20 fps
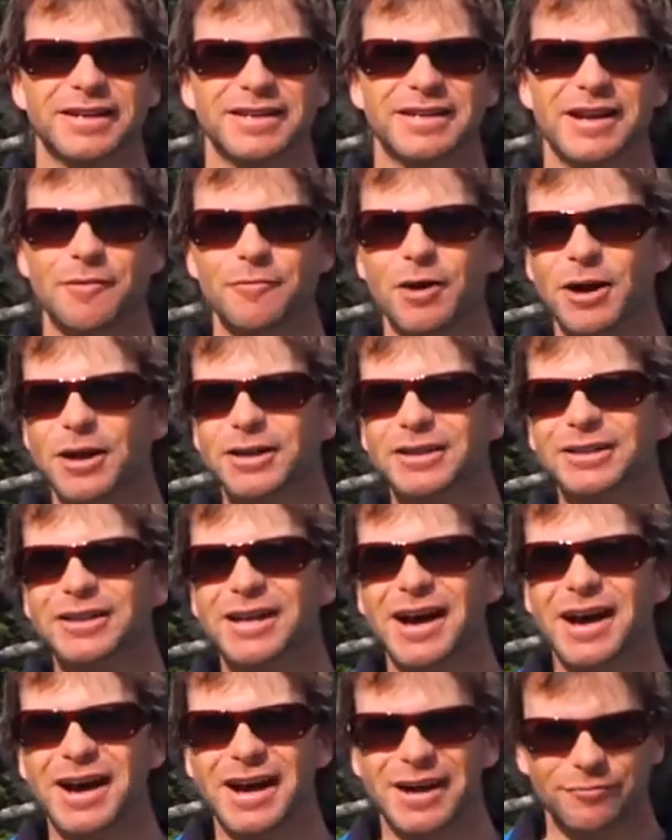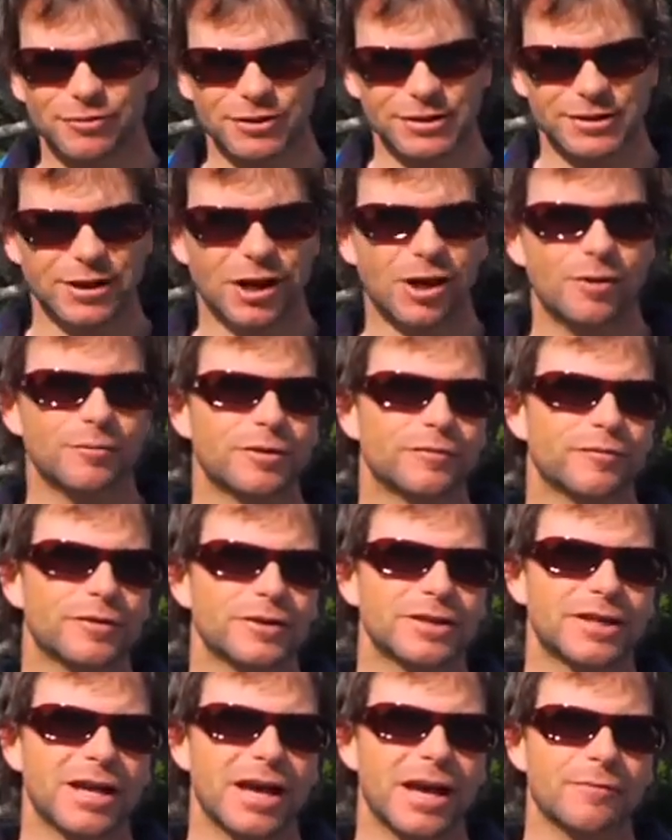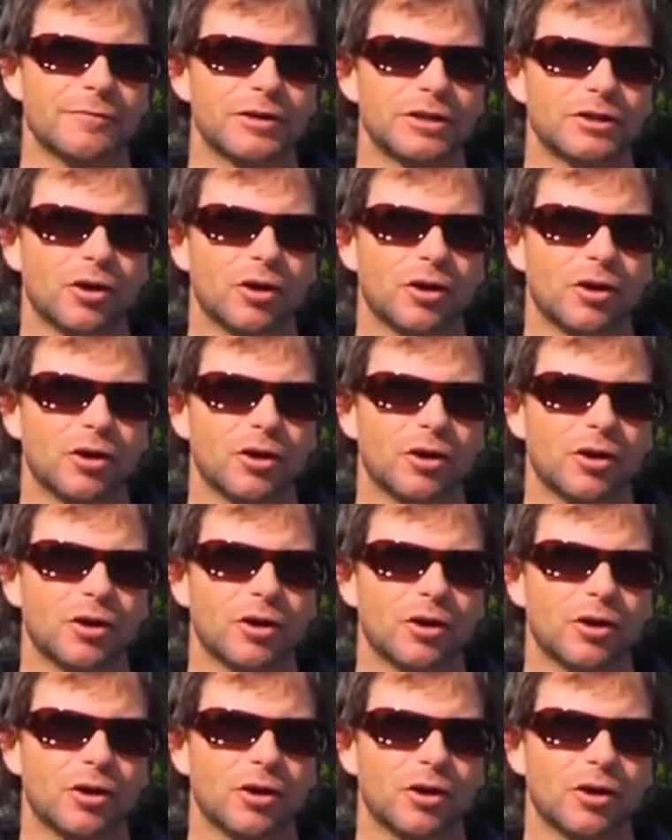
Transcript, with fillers: Now, I'm not going to lie, when Salomon first came and